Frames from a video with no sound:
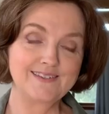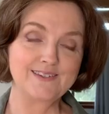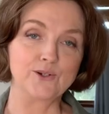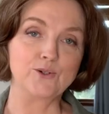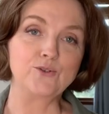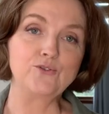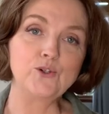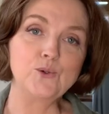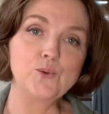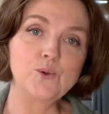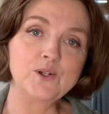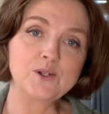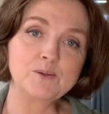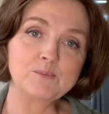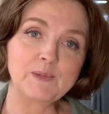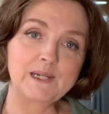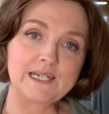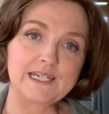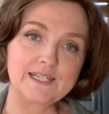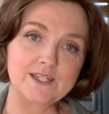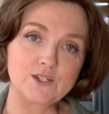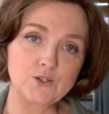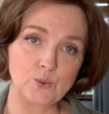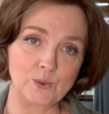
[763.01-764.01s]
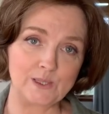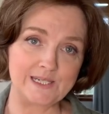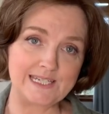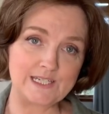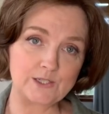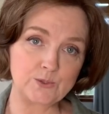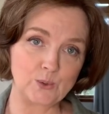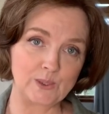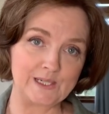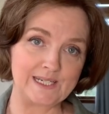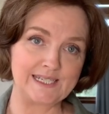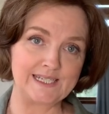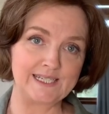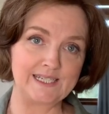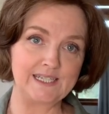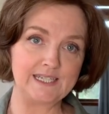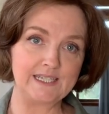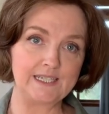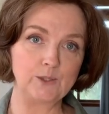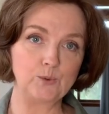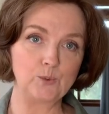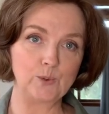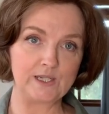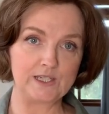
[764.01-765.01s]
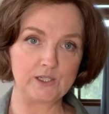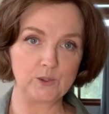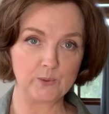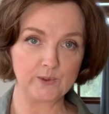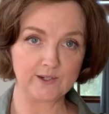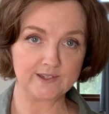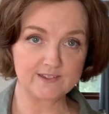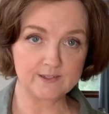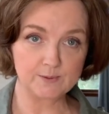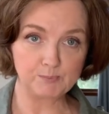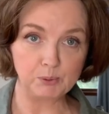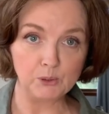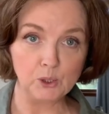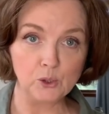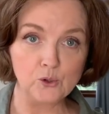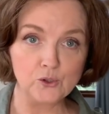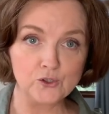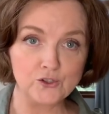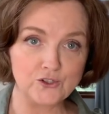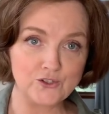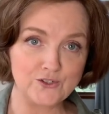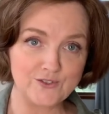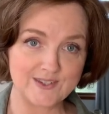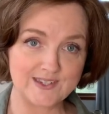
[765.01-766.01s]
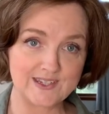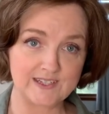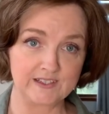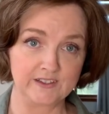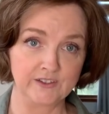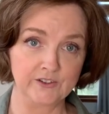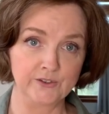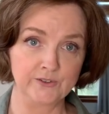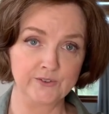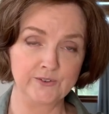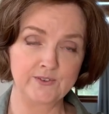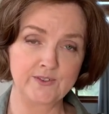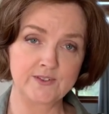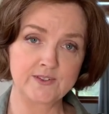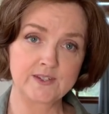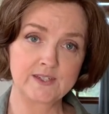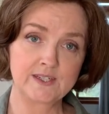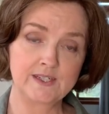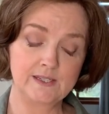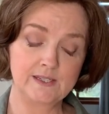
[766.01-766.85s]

So if you want to make 2020 a year where you explore new skills,